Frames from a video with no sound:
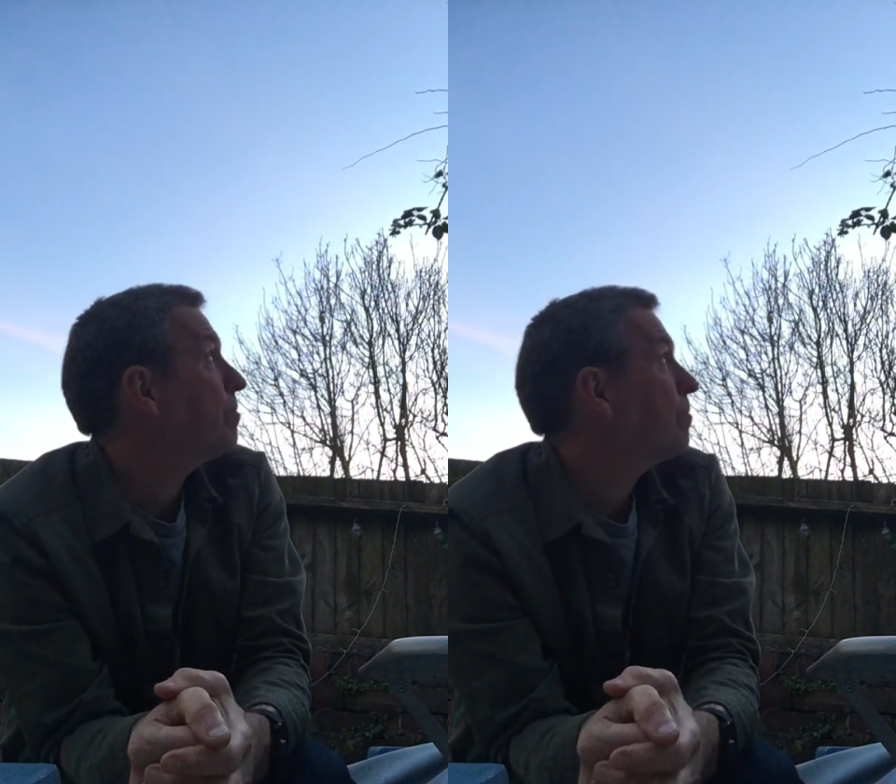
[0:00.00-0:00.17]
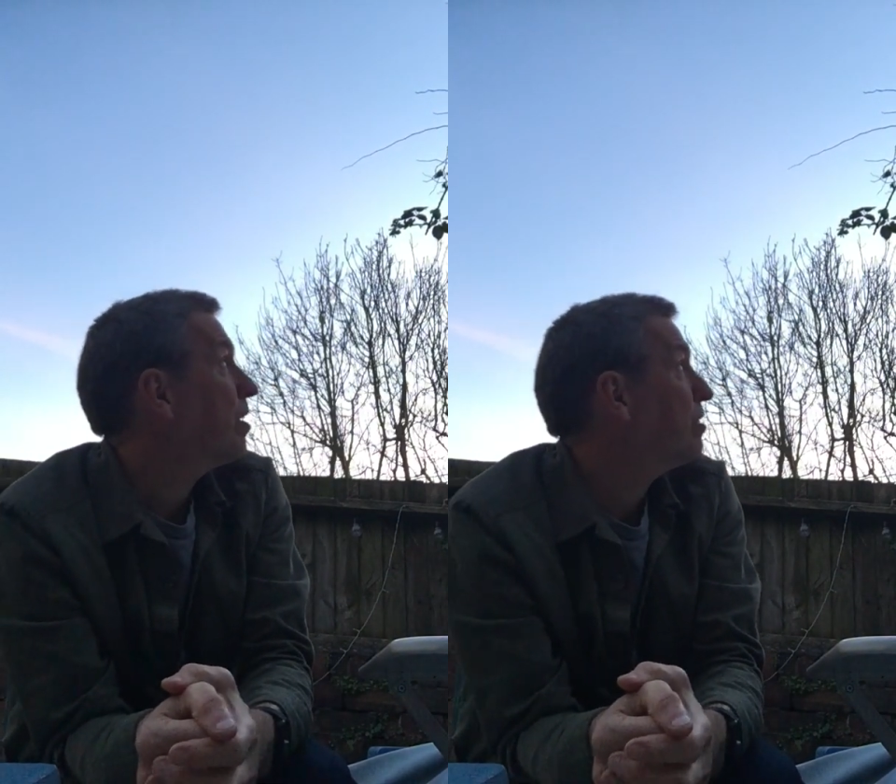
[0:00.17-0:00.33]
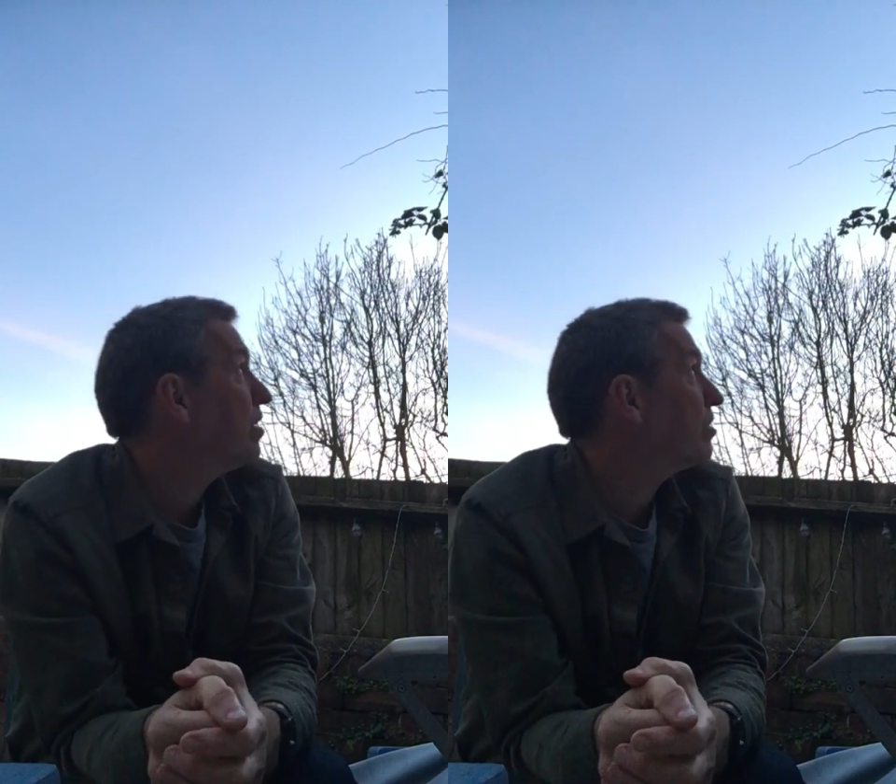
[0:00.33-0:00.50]

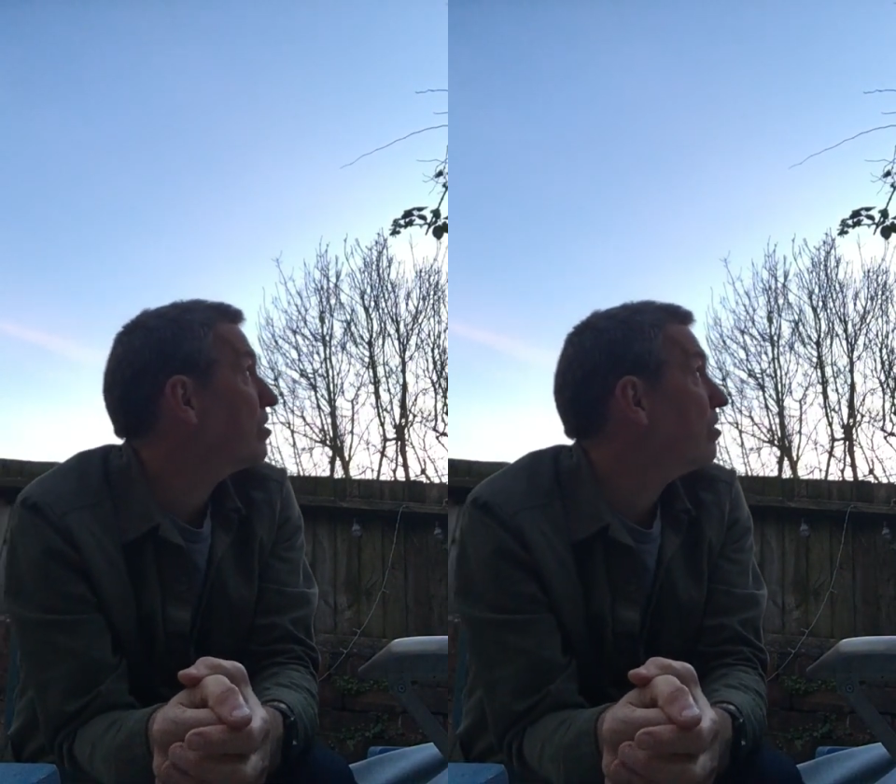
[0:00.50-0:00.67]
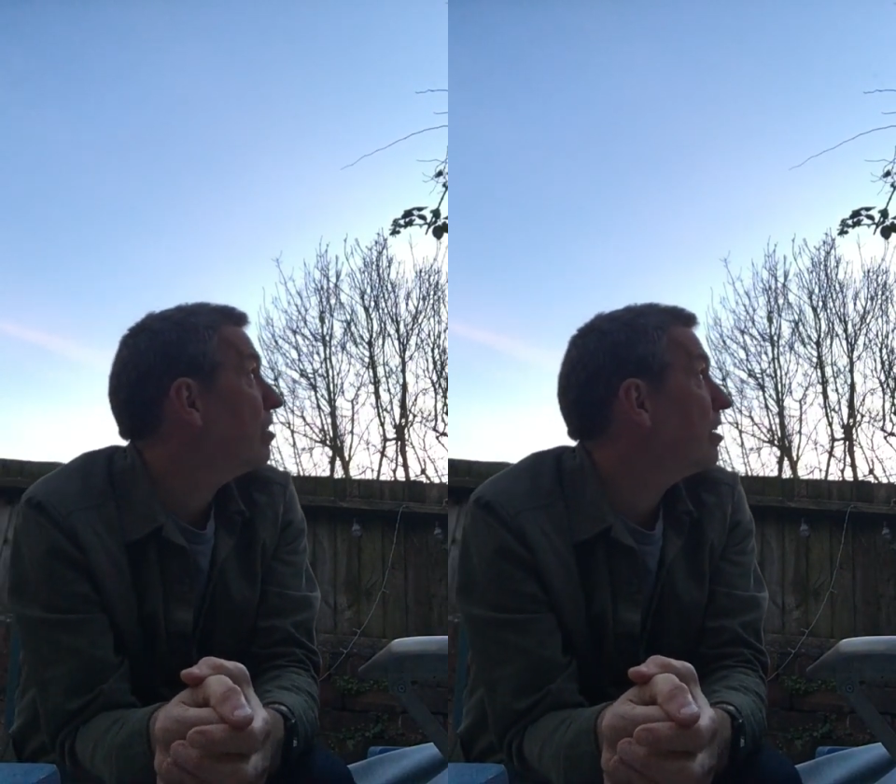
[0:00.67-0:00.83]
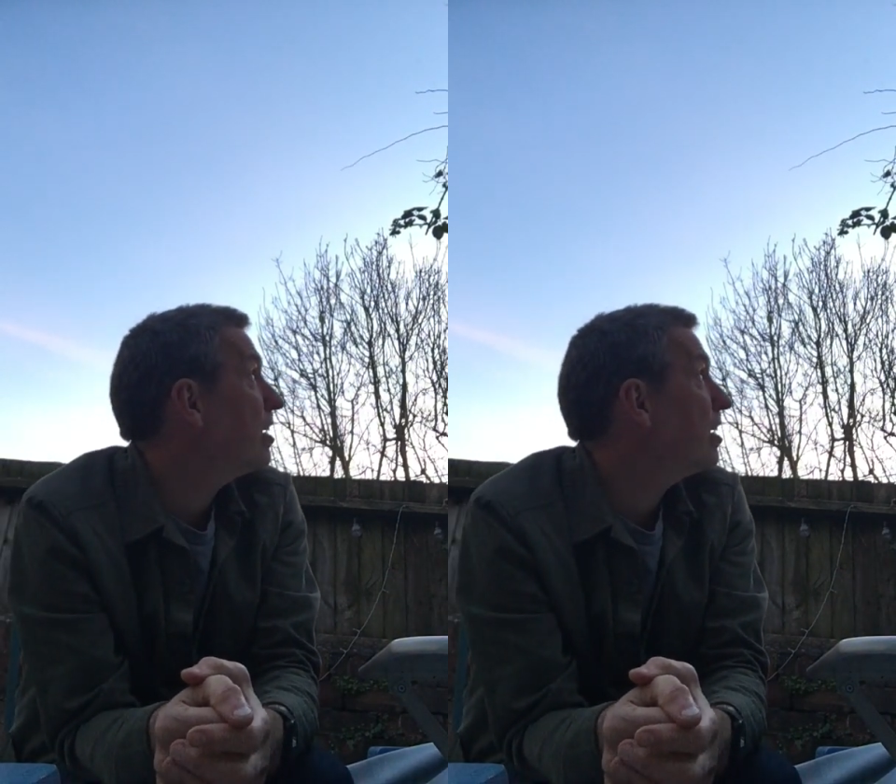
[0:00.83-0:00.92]
Oh no, it's not.